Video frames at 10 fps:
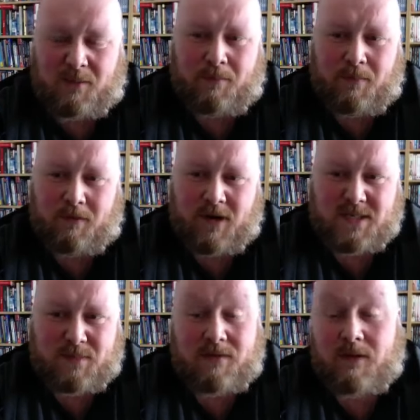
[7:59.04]

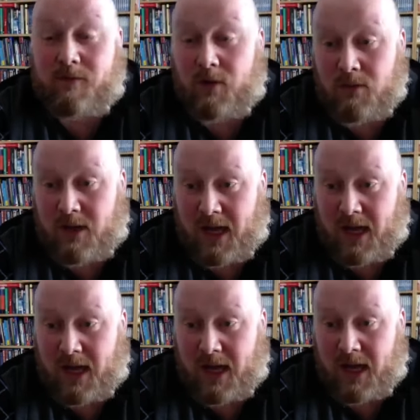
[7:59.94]
recipe for a fruit
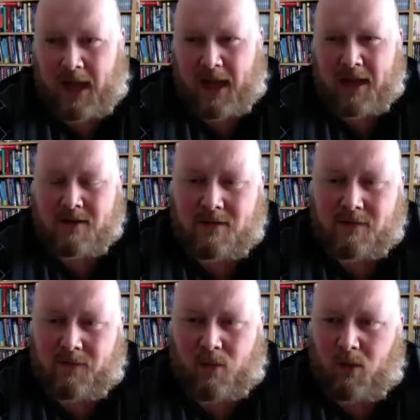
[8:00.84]
cake and
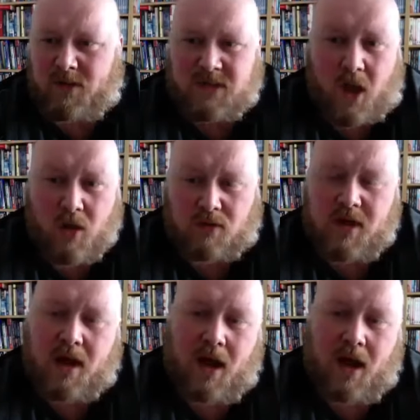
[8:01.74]
for scones.